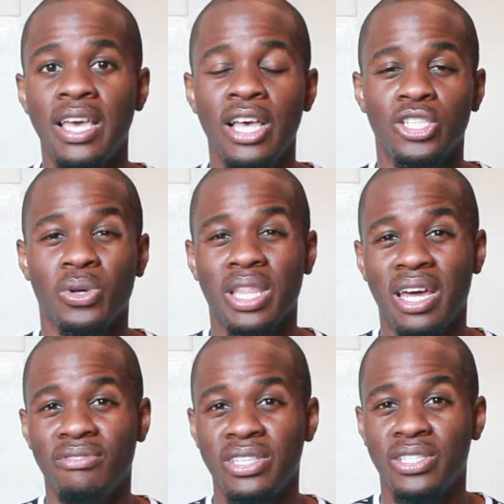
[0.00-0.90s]
So a lot
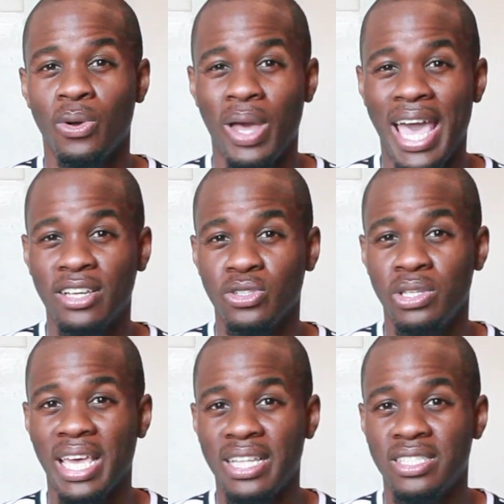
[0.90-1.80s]
of us don't actually
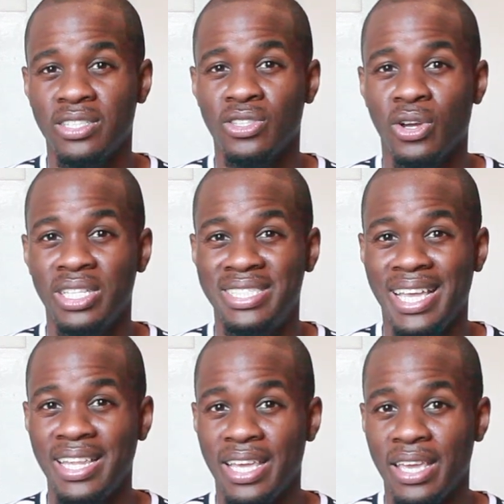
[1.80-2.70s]
get to start
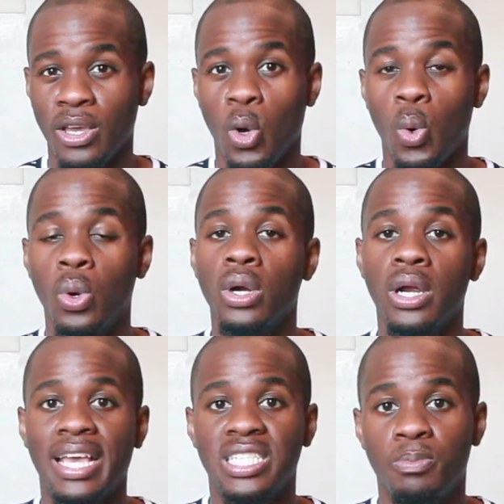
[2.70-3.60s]
dating or
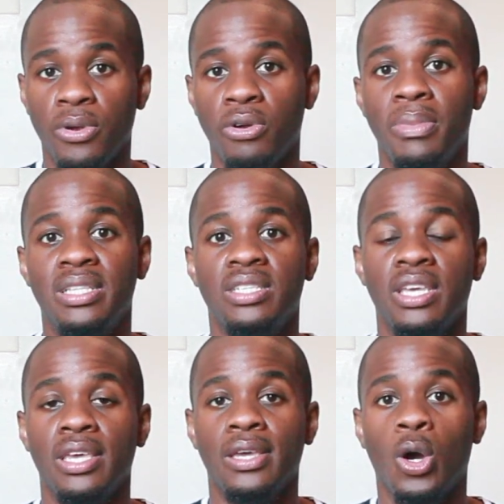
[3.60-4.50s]

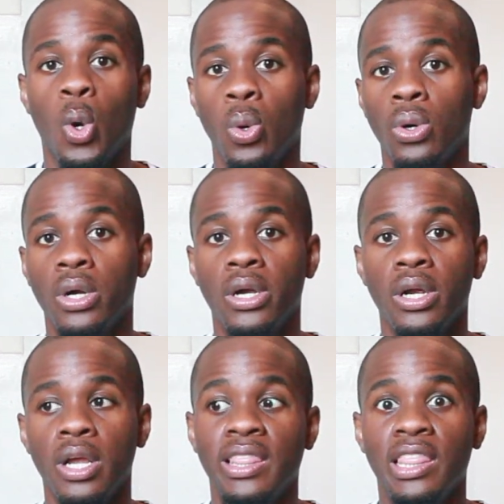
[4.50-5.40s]
experimenting or
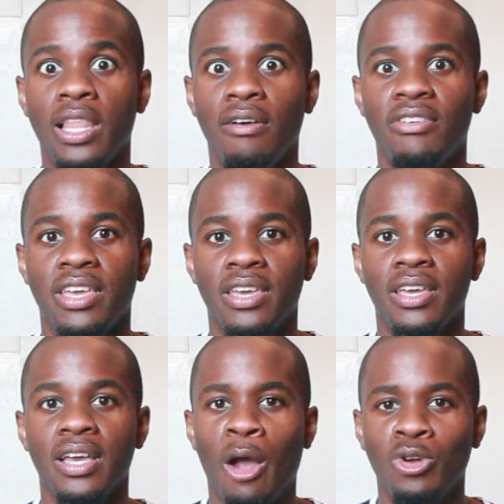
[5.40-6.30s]

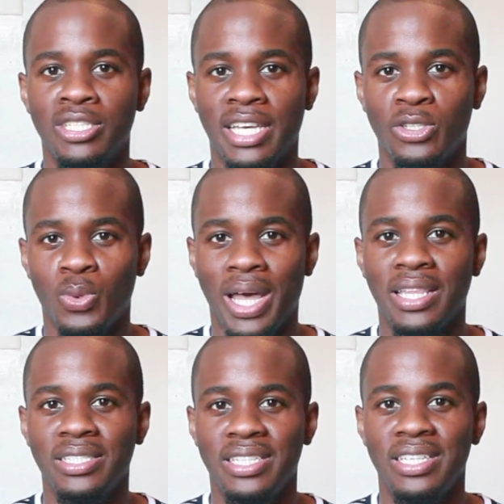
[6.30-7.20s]
loving our
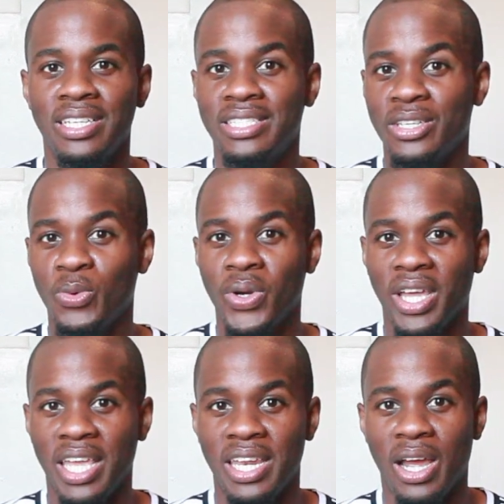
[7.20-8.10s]
sexuality until we're
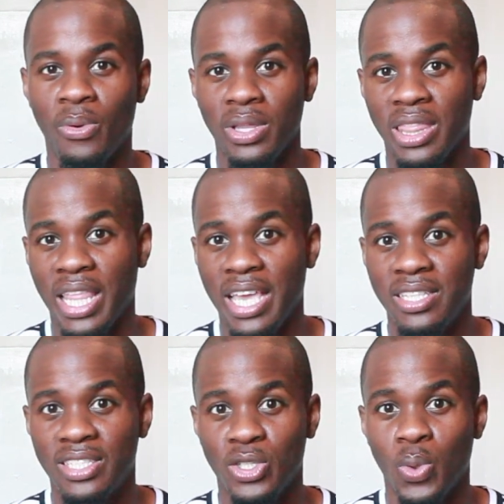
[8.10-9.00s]
in our late
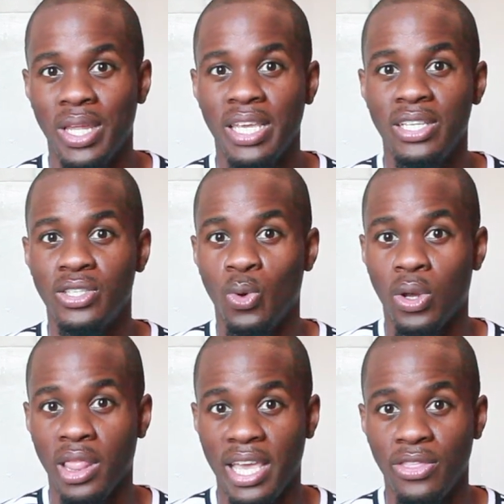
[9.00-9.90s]
20s or
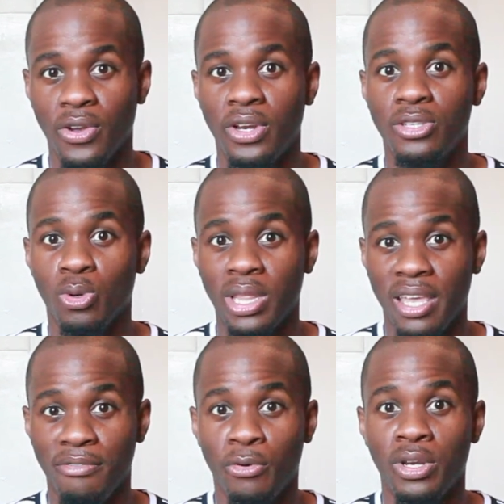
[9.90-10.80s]
late 30s or
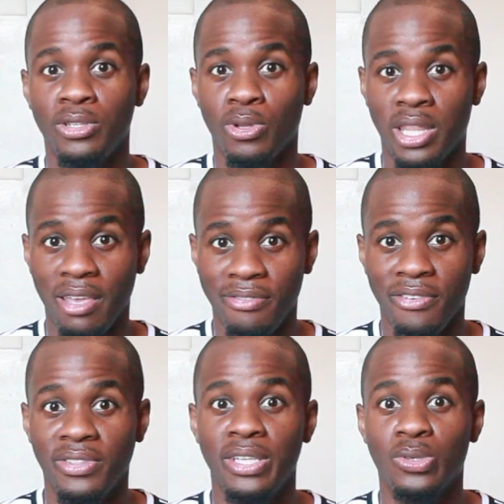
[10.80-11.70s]
late 40s or late
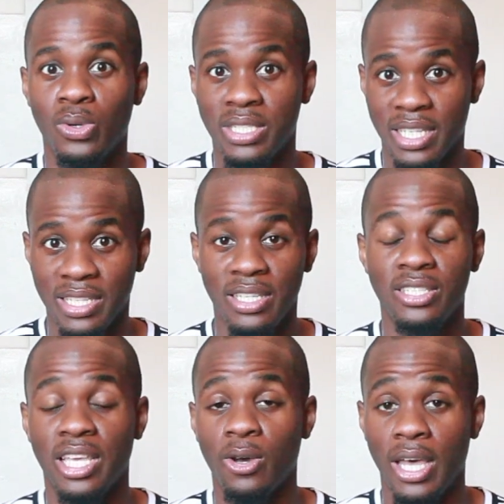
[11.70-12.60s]
50s or
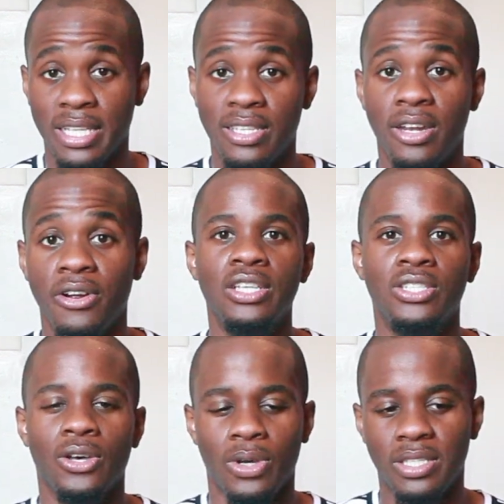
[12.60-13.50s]
60s, etc.
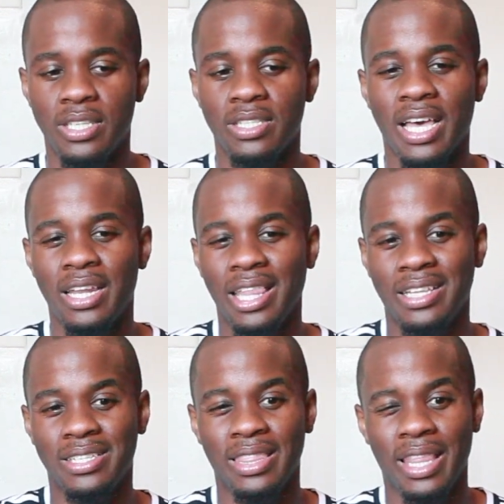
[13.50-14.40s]
So it's this kind of like
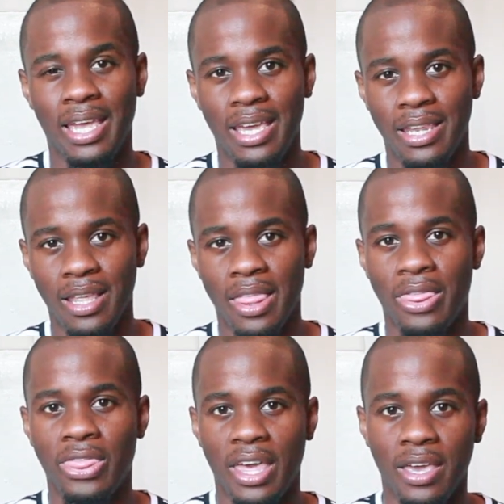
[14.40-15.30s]
delayed
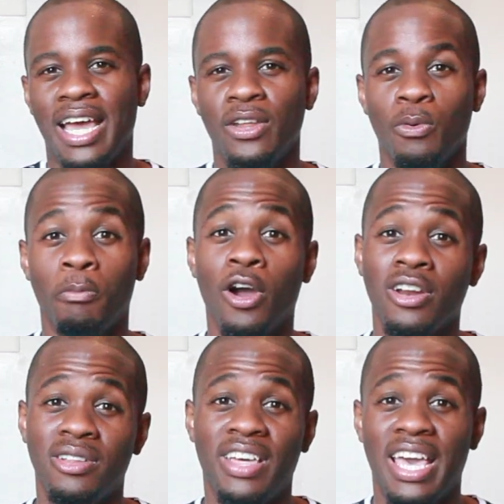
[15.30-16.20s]
thing. I know part
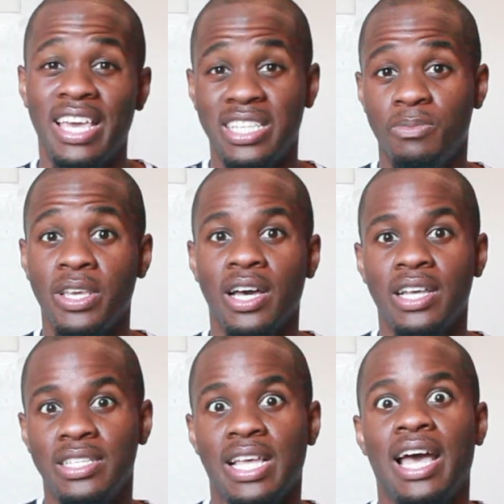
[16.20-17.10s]
of that is
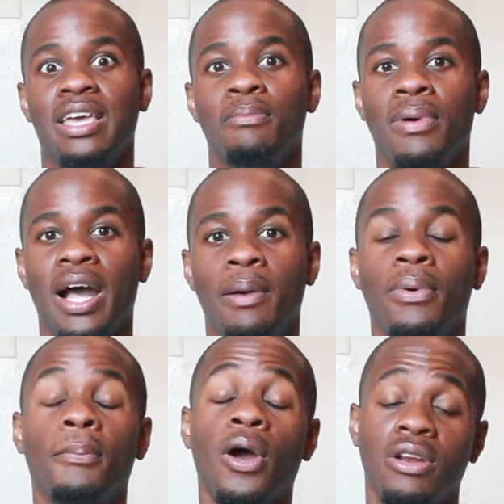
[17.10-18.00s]
because I am bi,
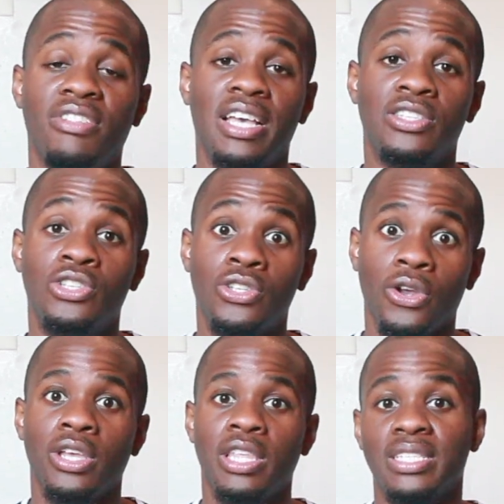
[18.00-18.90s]
but part of that is
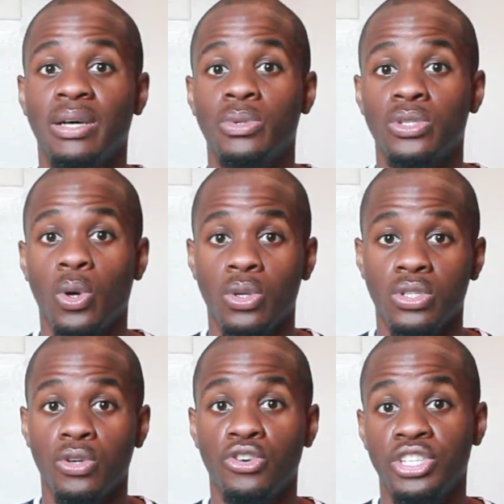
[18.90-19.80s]
certainly because I was
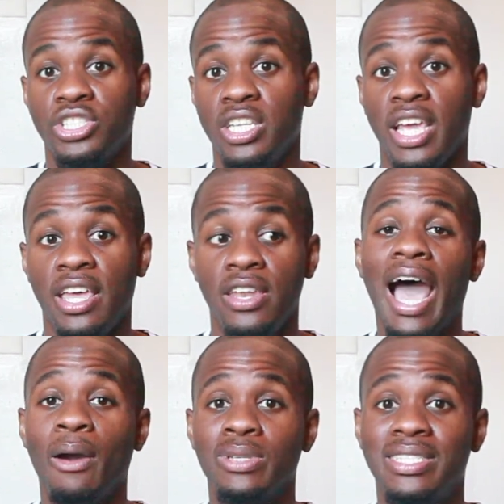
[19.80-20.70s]
also Christian and
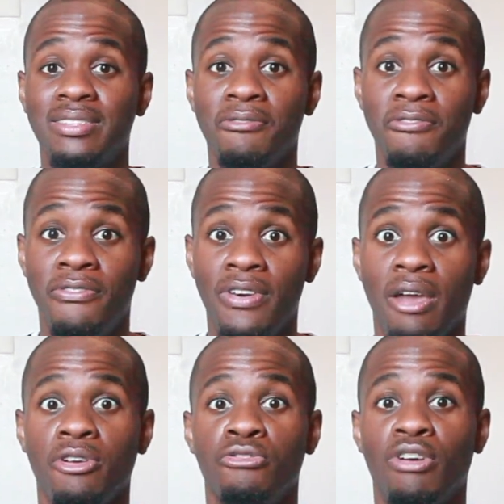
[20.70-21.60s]
I was
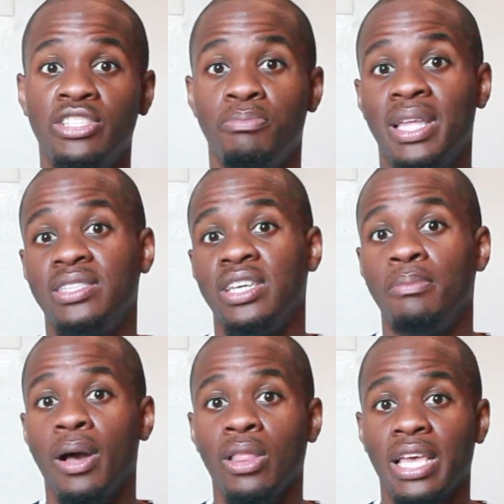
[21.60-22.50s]
very regimented
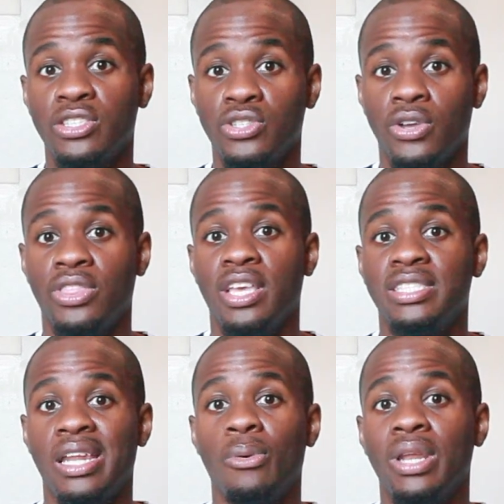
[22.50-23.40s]
about like certain things
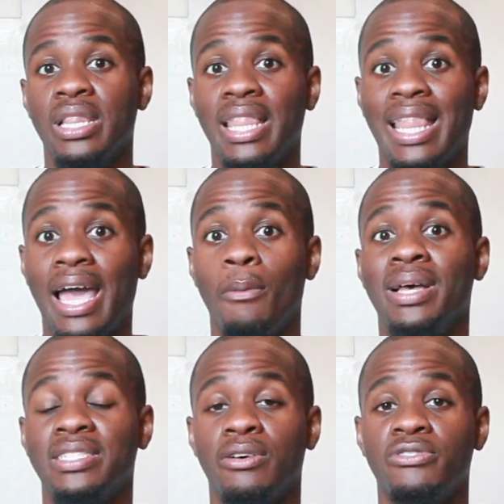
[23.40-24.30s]
that I would allow
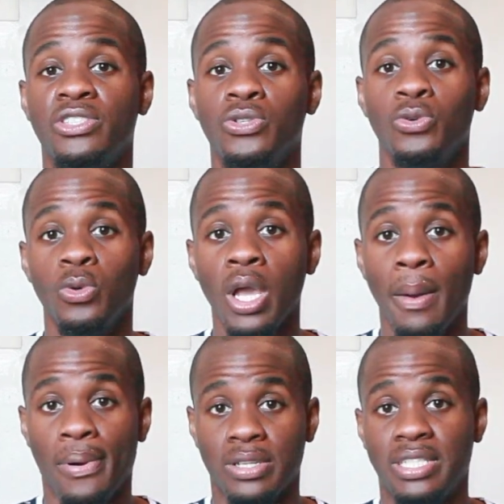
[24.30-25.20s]
myself to
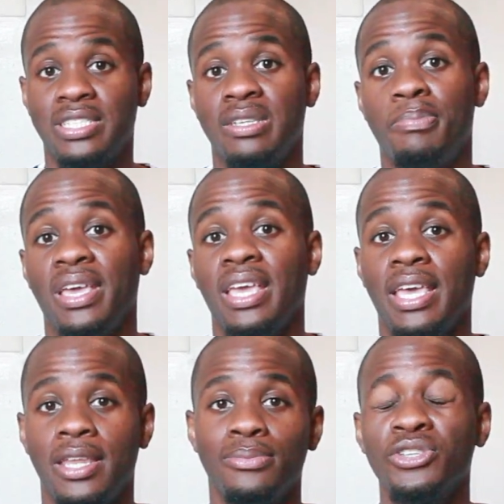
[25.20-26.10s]
participate
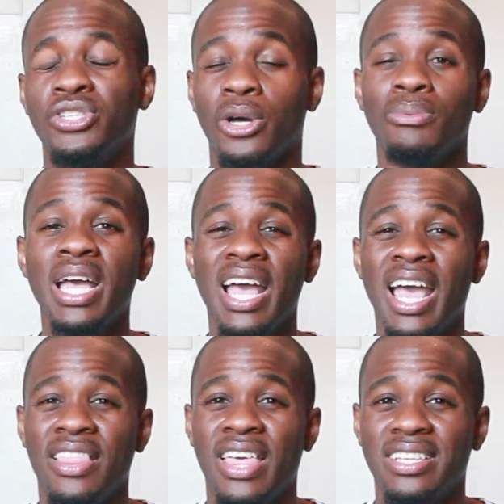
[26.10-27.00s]
in. So
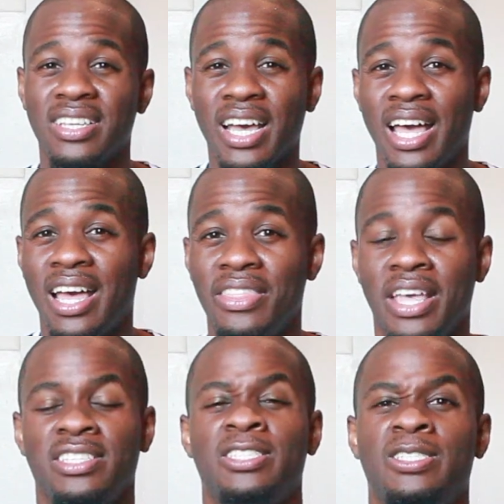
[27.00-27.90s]
that is a con
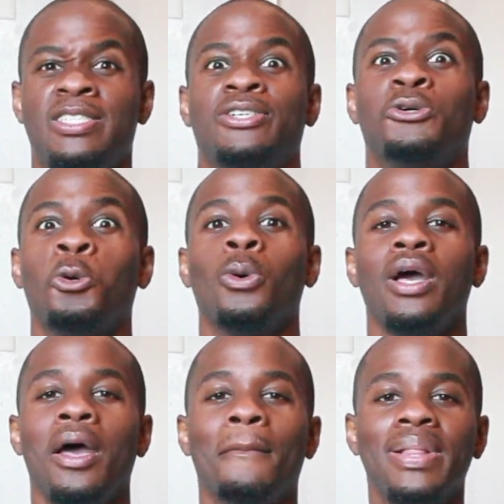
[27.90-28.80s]
that still
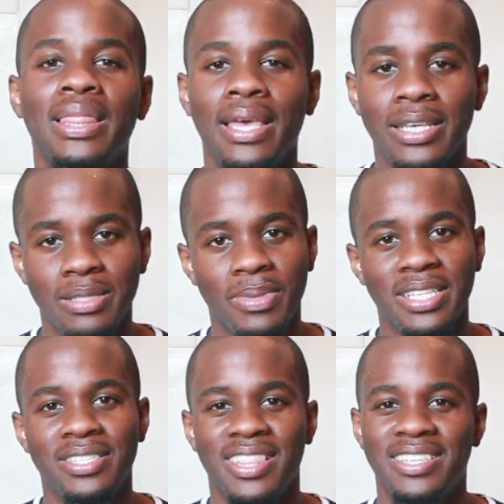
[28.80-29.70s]
plagues me
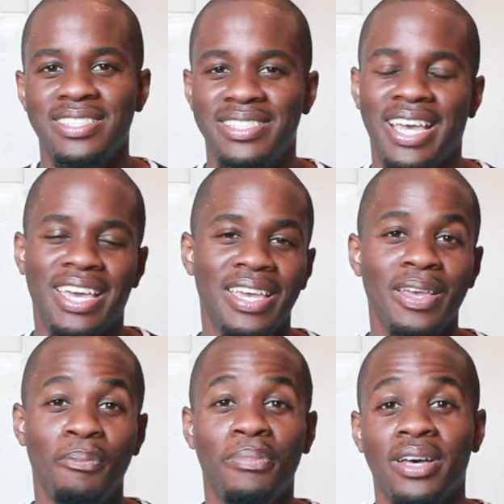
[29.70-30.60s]
to this day,
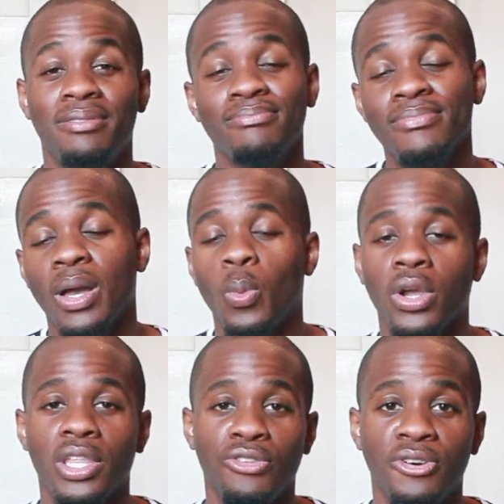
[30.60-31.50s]
but I'm
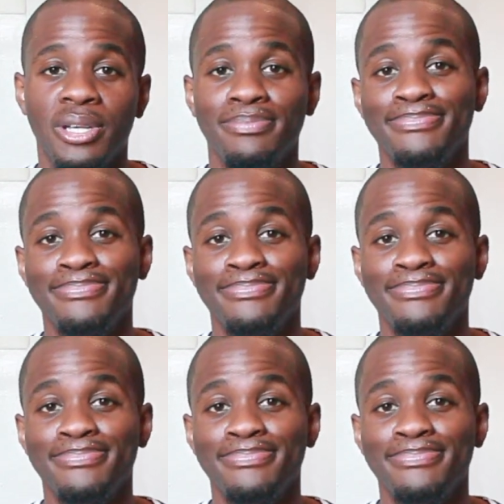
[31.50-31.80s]
working through it.